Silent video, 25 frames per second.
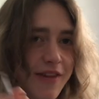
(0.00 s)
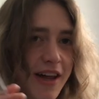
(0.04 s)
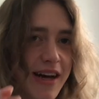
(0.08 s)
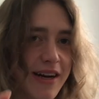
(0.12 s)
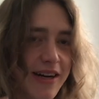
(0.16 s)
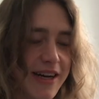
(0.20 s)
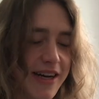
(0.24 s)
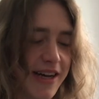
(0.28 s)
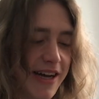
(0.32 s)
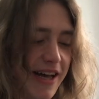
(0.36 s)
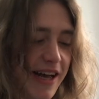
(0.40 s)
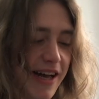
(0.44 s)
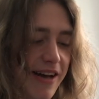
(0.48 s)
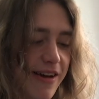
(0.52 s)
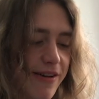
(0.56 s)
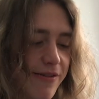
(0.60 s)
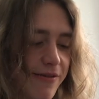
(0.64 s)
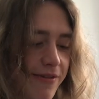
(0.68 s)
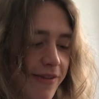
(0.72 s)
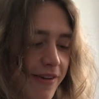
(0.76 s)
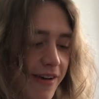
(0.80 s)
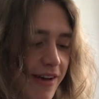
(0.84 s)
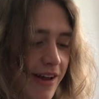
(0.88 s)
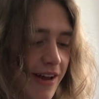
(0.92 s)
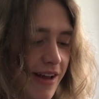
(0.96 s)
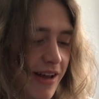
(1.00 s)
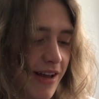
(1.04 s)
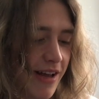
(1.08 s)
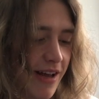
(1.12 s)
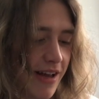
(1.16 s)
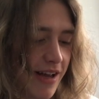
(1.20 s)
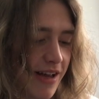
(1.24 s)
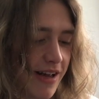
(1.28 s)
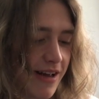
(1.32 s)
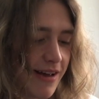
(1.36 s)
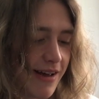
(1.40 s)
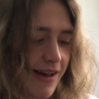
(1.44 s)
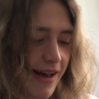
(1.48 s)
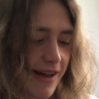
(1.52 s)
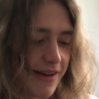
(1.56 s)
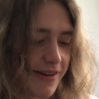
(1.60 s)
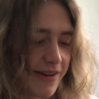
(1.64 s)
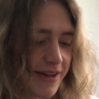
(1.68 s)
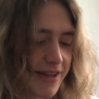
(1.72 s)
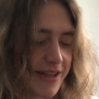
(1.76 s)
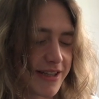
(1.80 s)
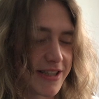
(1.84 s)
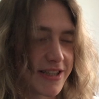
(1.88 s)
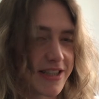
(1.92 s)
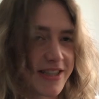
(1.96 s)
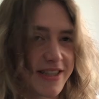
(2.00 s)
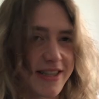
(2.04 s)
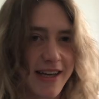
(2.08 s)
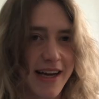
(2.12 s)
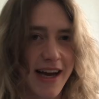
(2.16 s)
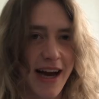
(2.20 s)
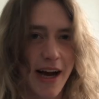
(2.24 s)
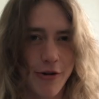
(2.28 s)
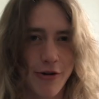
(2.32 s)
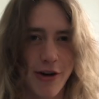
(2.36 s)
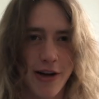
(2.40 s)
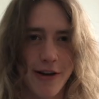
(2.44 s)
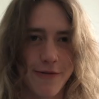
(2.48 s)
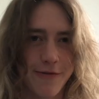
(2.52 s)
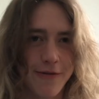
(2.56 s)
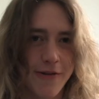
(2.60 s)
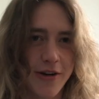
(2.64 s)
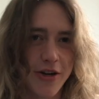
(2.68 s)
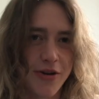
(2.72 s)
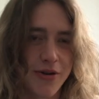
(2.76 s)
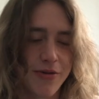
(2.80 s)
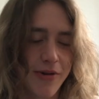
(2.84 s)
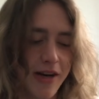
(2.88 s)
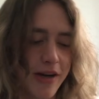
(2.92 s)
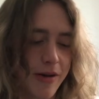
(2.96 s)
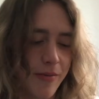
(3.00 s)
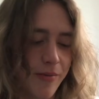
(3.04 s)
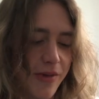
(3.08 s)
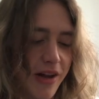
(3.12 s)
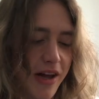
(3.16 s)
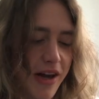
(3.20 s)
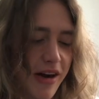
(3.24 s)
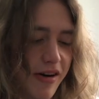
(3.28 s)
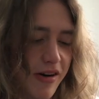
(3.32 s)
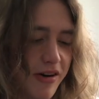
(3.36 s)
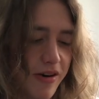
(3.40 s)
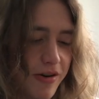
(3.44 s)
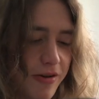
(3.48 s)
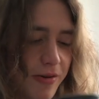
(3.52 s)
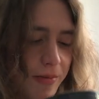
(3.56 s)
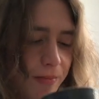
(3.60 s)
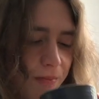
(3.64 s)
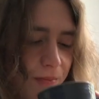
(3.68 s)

that I have, and like see how I feel when I'm there.